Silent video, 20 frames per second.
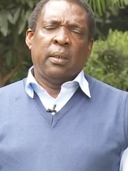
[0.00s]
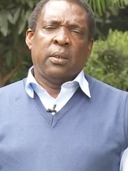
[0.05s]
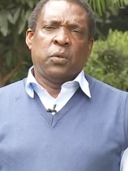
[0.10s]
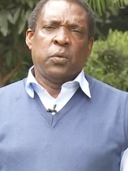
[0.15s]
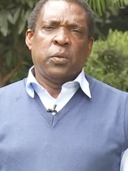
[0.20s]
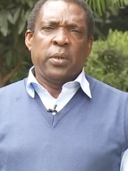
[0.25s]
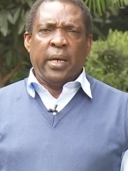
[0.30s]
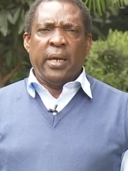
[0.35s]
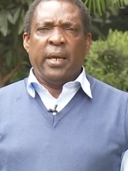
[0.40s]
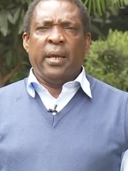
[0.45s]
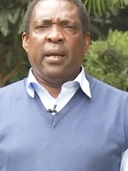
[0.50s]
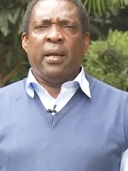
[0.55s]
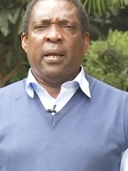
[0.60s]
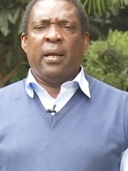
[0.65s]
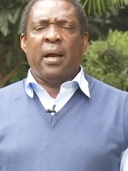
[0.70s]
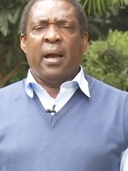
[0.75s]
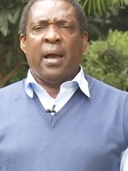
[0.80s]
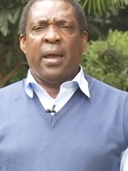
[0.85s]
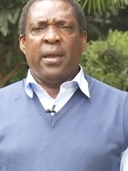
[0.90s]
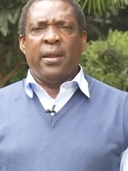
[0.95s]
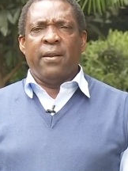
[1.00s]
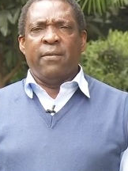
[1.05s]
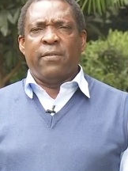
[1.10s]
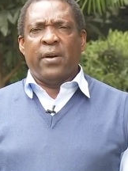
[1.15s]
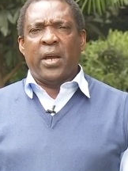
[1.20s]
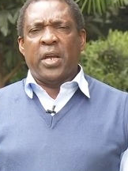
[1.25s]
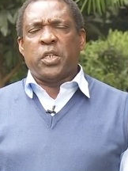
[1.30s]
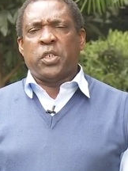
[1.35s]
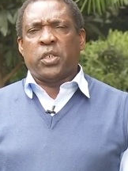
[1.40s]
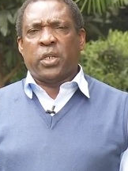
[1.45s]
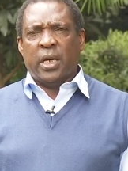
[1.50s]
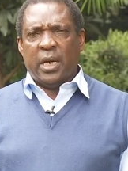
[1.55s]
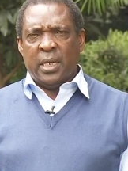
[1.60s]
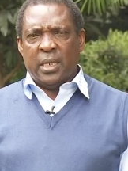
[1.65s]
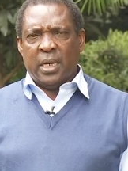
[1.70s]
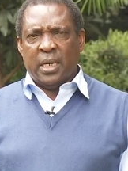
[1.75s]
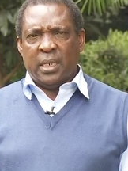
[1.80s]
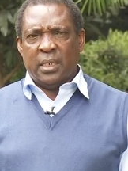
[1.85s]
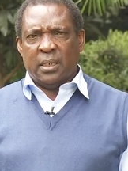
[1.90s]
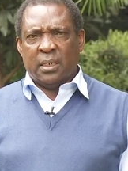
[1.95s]
Today, I invite
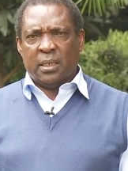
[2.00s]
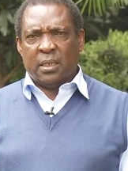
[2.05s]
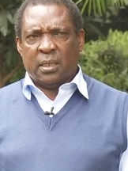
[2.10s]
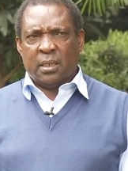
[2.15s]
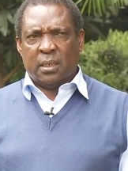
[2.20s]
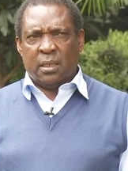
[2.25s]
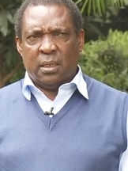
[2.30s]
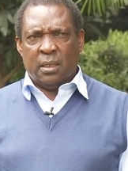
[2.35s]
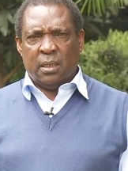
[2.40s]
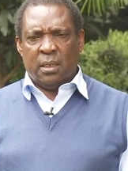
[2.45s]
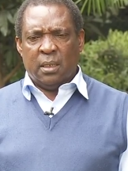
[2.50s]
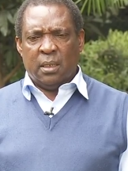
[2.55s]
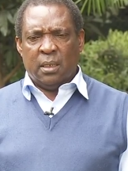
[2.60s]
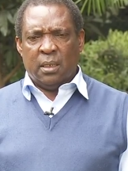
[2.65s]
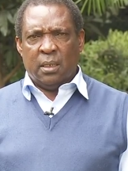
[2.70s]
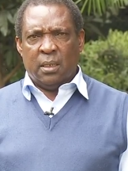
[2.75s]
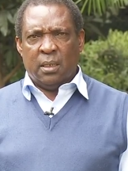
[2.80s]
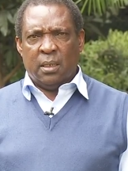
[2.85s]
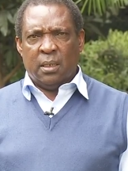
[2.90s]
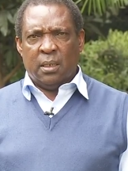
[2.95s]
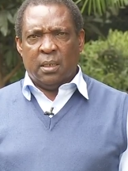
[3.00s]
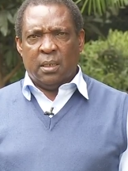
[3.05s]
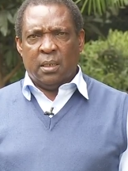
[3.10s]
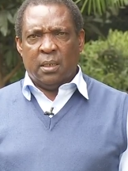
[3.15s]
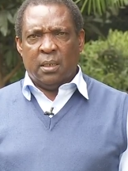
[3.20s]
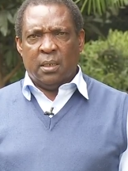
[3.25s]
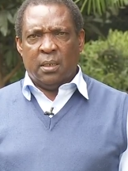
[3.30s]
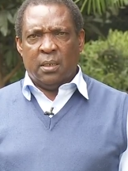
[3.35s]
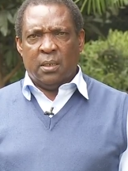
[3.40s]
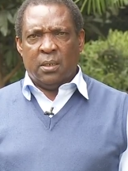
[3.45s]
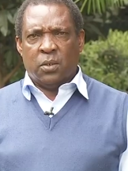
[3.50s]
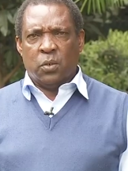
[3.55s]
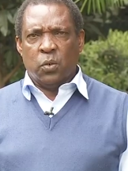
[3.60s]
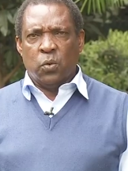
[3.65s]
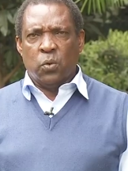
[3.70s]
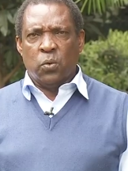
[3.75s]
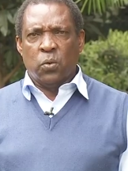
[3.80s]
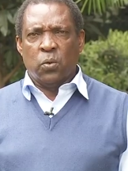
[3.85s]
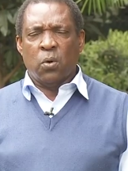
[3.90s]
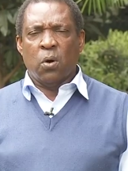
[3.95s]
Kenyans
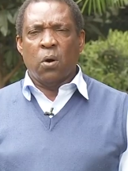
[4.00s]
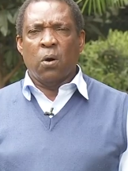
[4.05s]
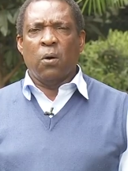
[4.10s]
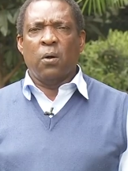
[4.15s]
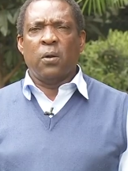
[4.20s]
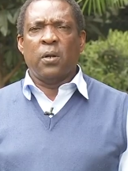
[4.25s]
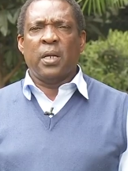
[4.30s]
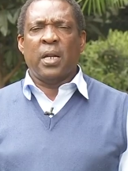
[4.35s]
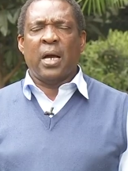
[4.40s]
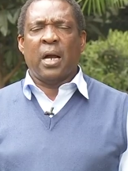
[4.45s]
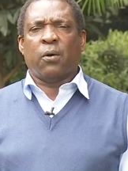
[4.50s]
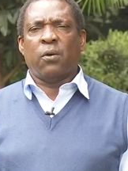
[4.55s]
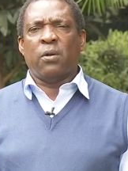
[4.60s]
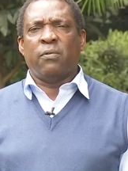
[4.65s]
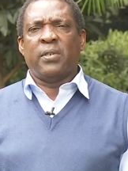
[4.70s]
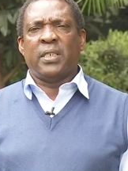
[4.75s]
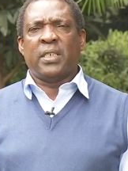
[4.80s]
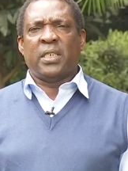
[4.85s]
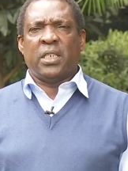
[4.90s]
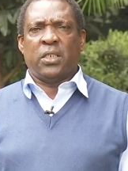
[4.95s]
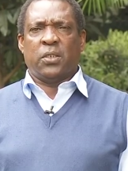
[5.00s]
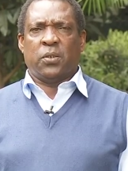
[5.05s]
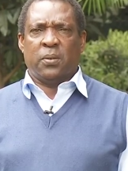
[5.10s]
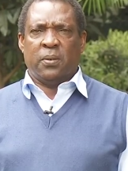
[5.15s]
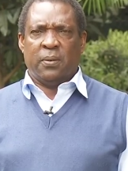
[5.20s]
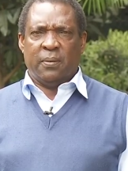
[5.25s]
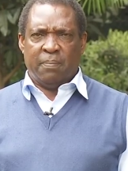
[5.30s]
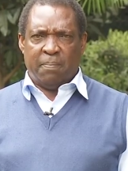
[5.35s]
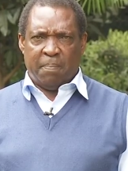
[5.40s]
to hold a conversation